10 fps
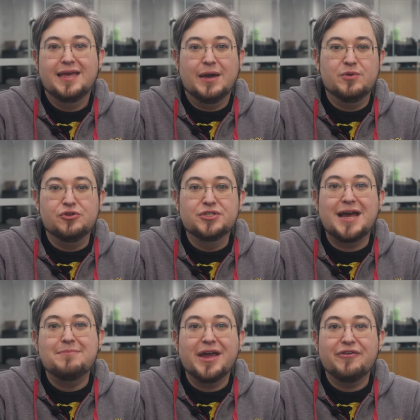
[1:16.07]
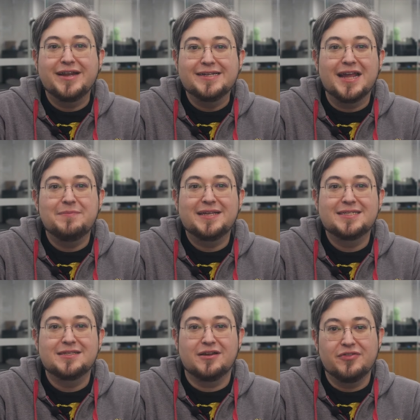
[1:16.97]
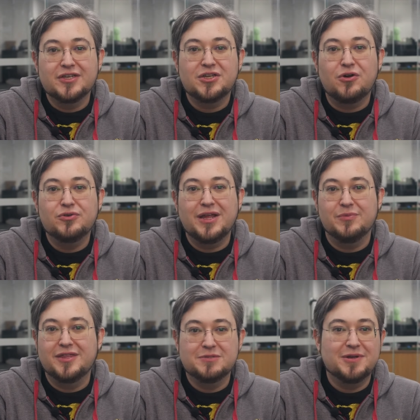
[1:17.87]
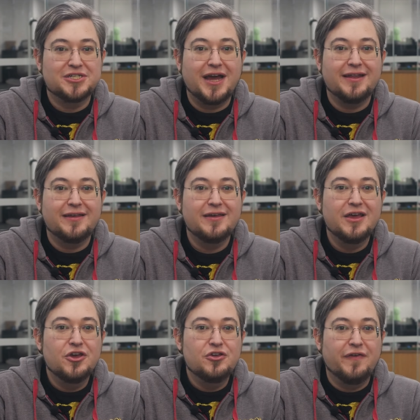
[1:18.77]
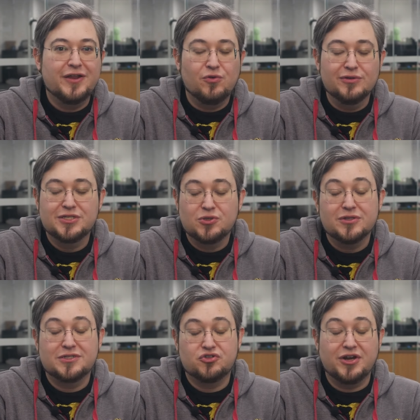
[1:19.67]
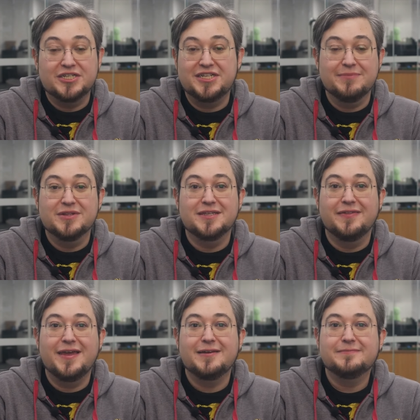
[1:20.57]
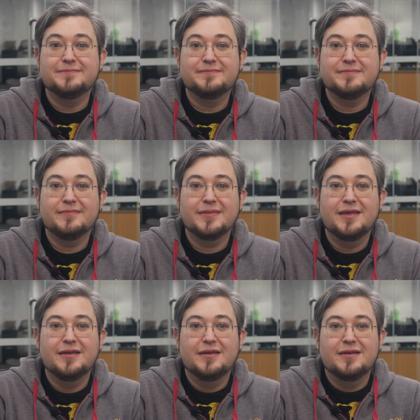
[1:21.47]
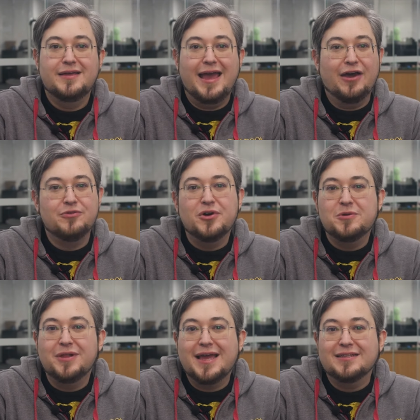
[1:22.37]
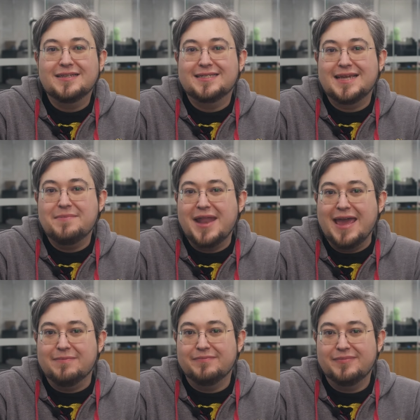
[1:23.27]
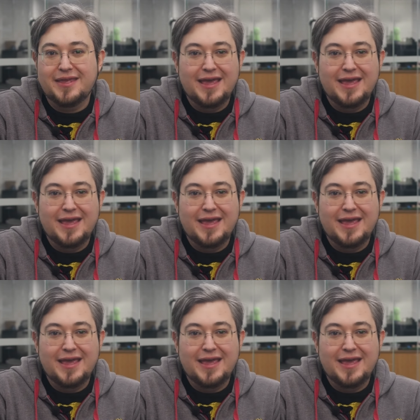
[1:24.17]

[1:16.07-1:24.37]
And when you start migrating databases that are this old and with this much data, you find all sorts of strange demons in there. How do multiple accounts get the same name?